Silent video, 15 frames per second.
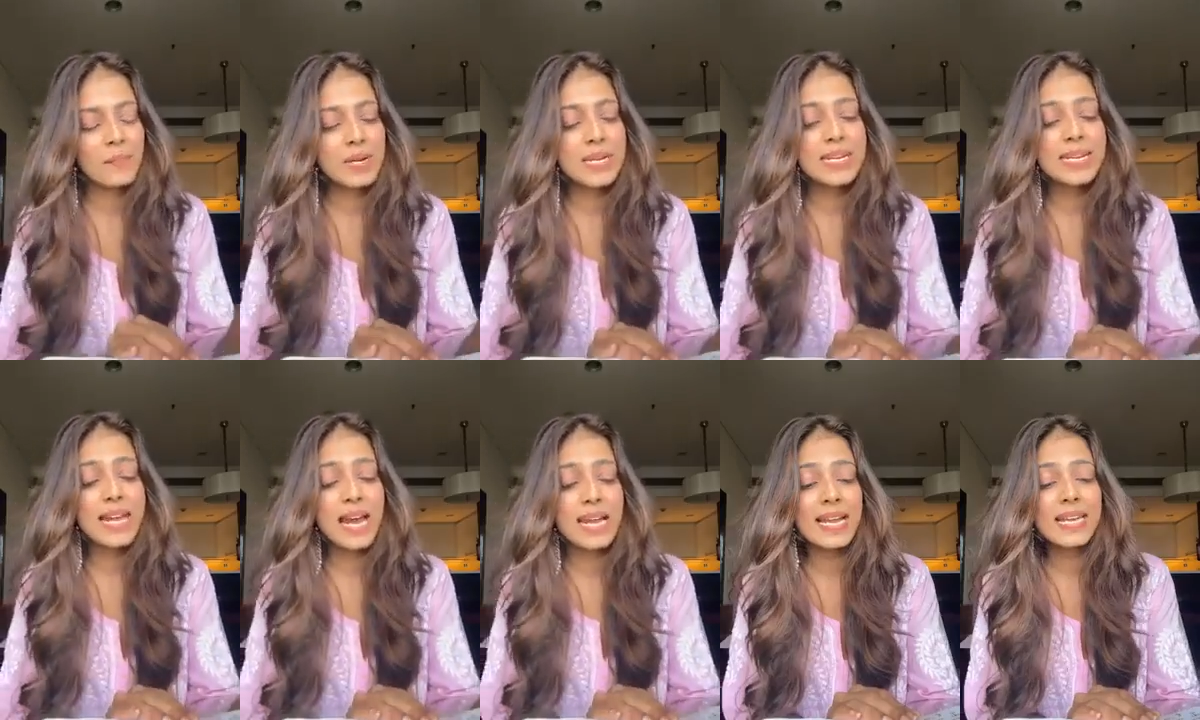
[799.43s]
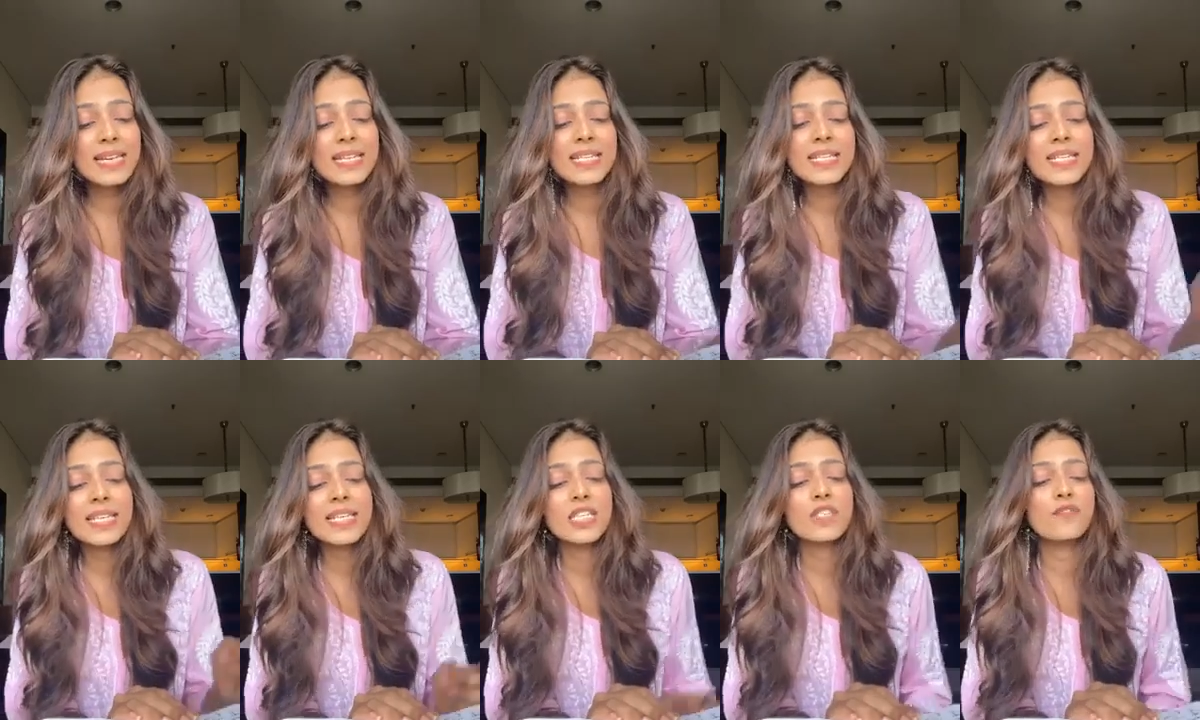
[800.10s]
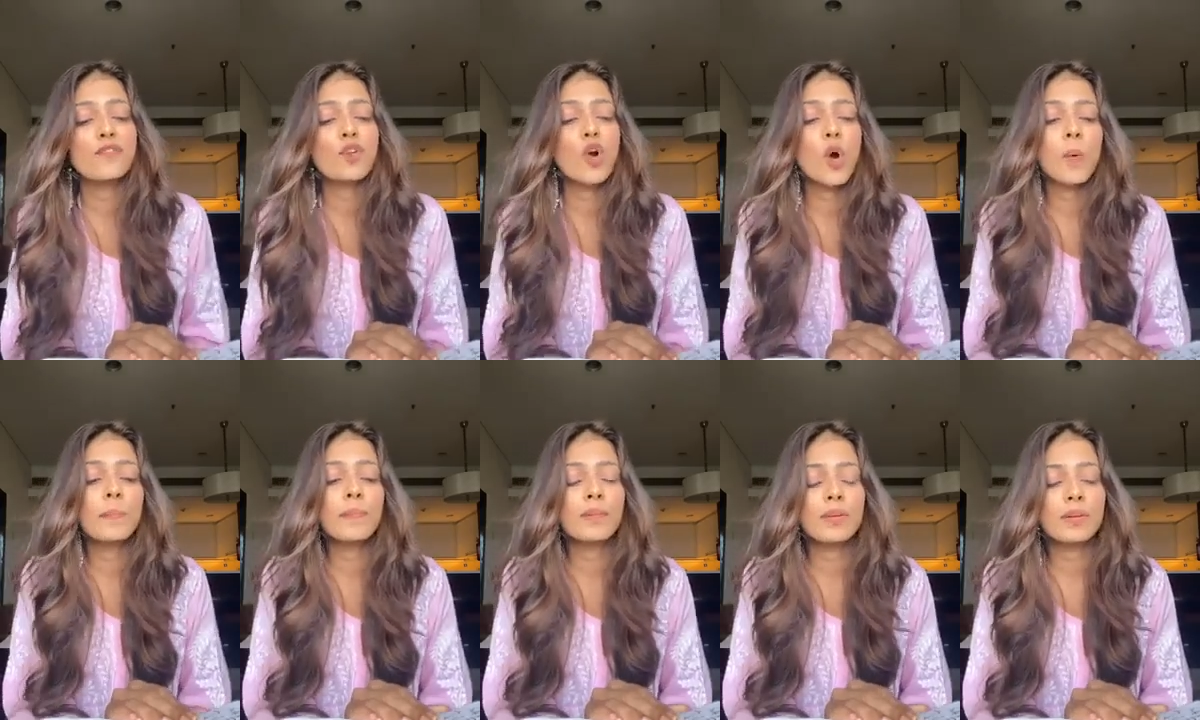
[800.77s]
Number 9 is
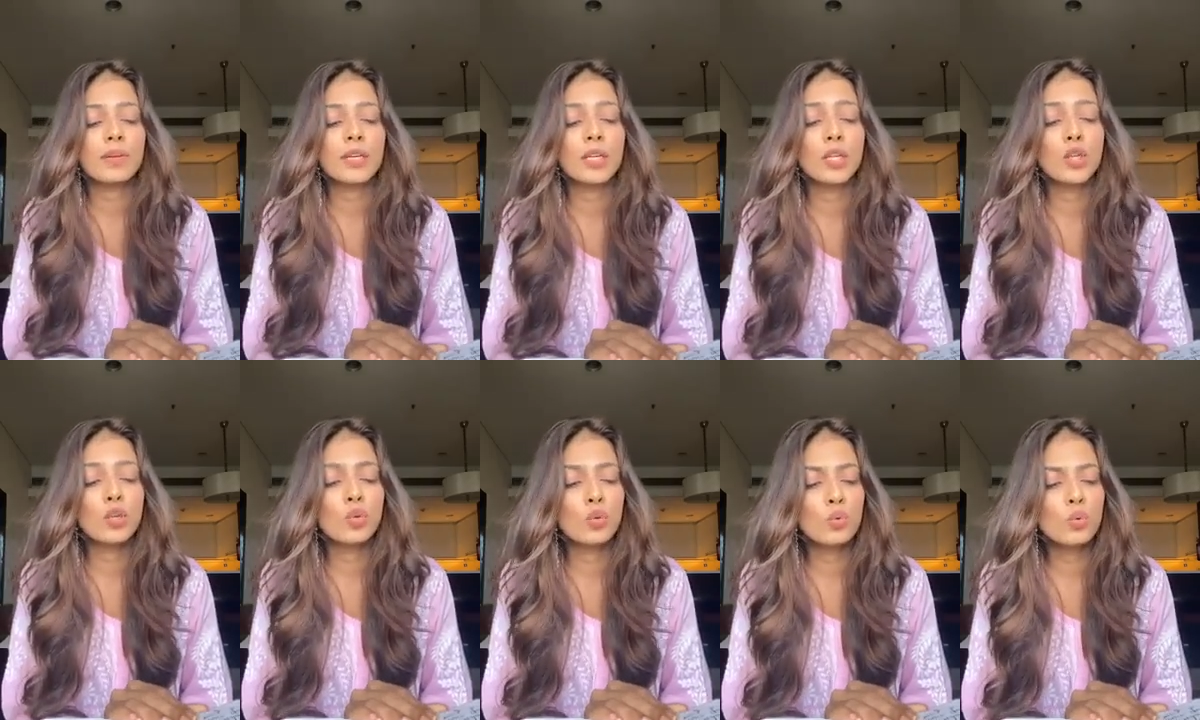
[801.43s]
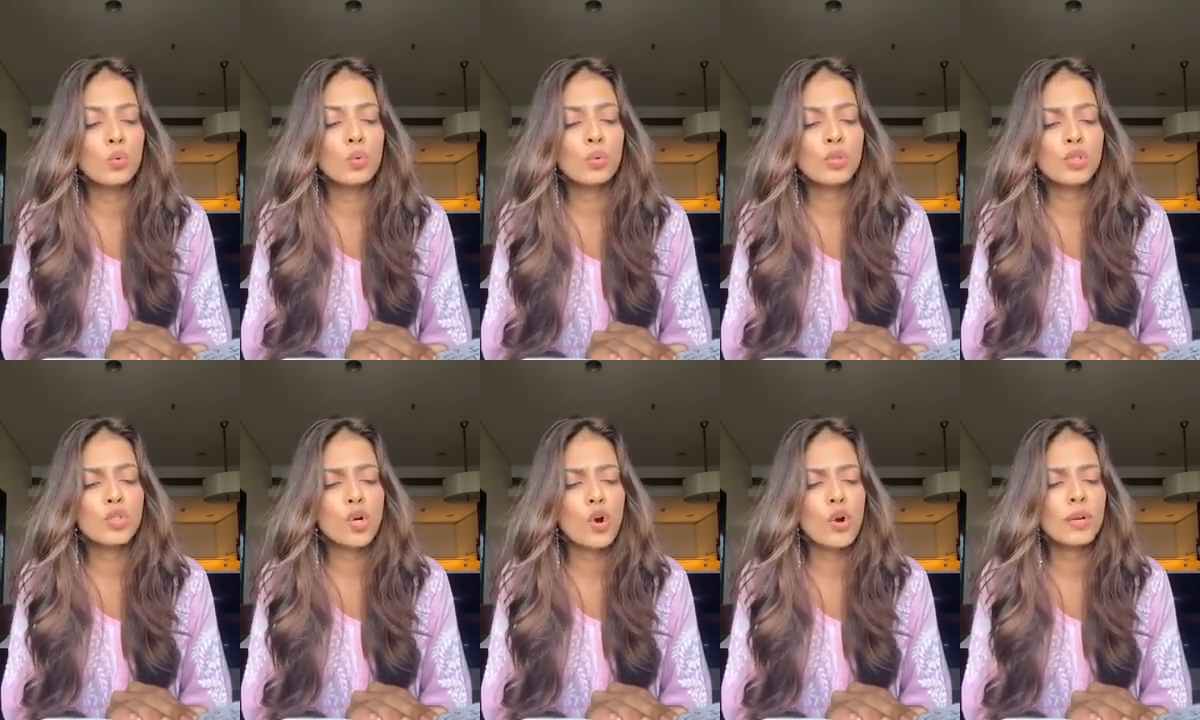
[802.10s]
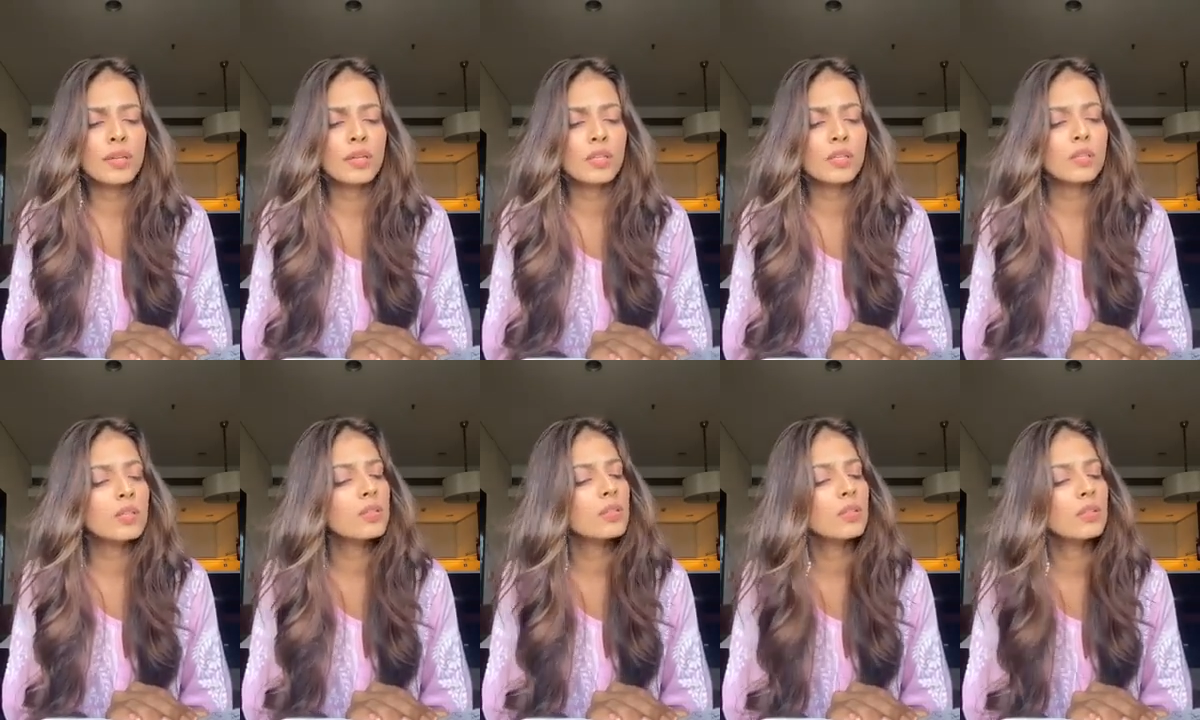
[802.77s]
from
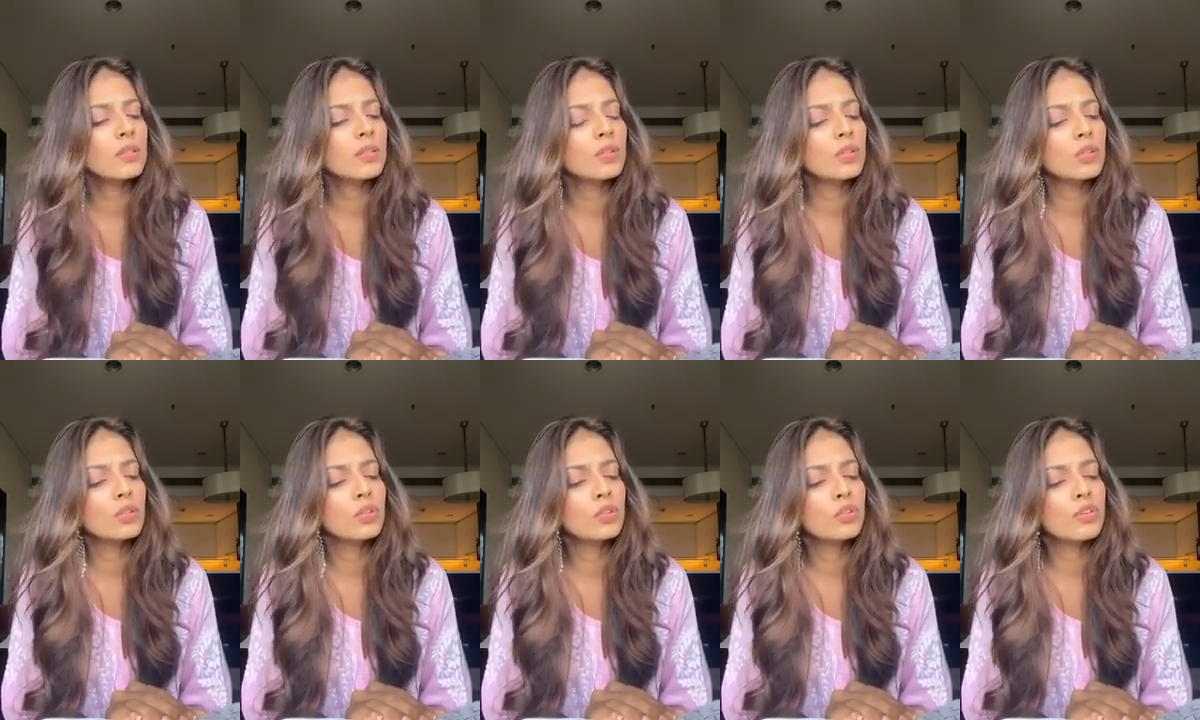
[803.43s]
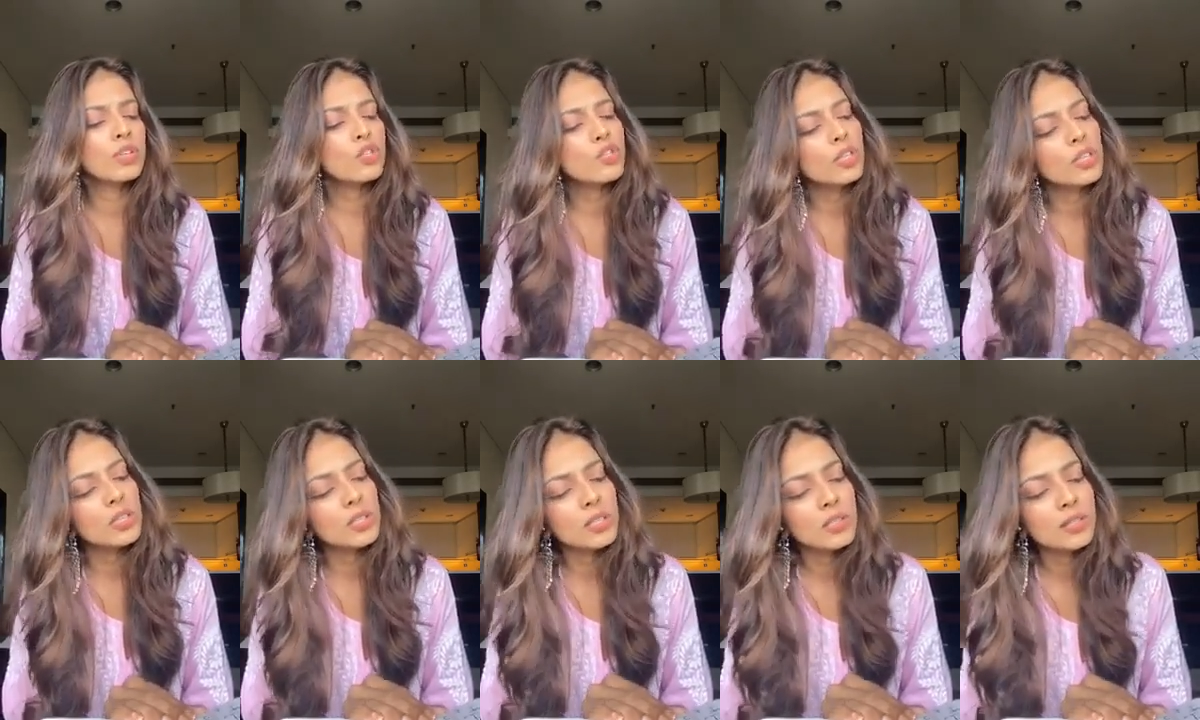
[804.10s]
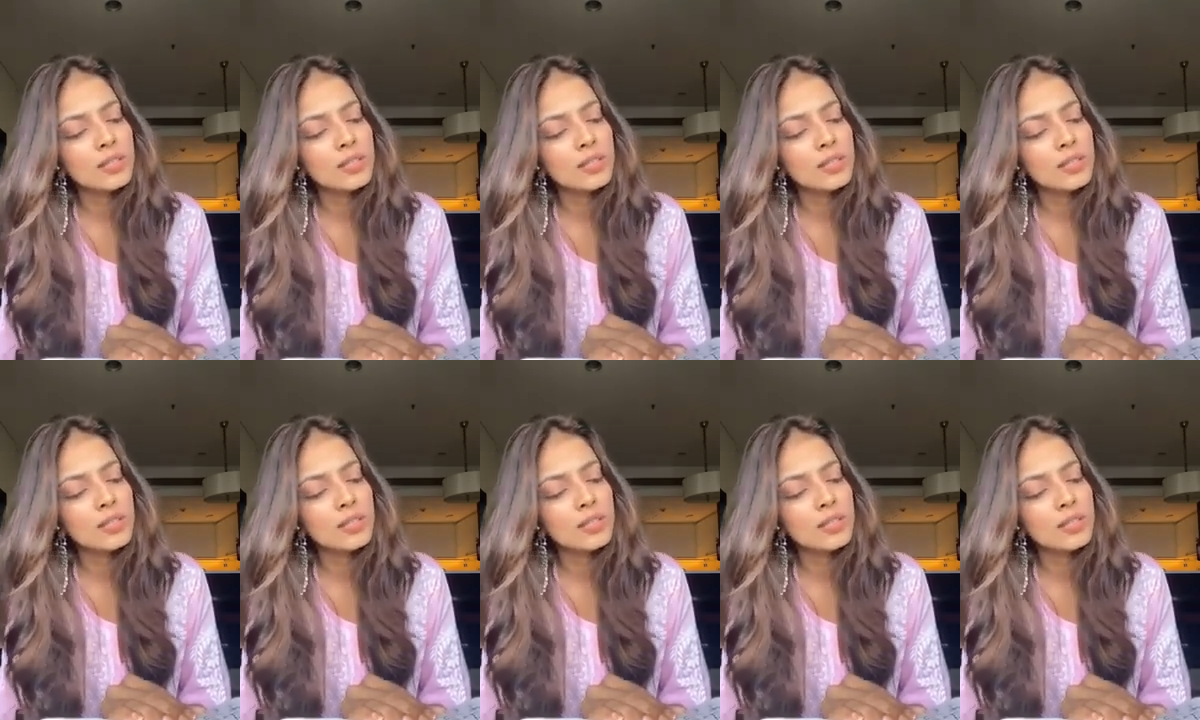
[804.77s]
Nu.Trishan.